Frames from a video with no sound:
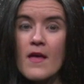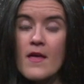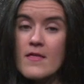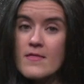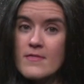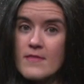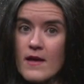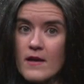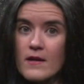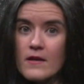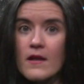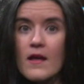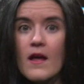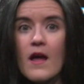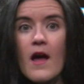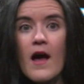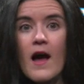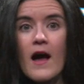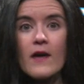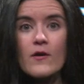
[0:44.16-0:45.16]
Then,
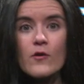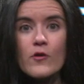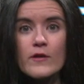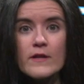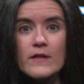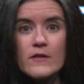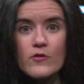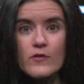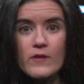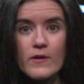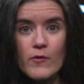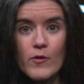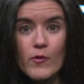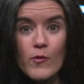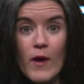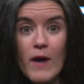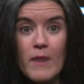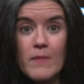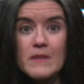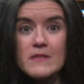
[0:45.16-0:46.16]
according to the
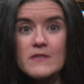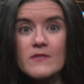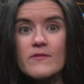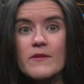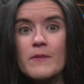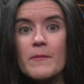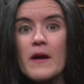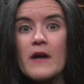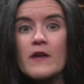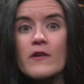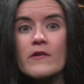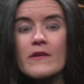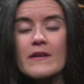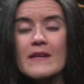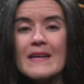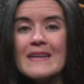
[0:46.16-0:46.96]
requirements of the microgrid,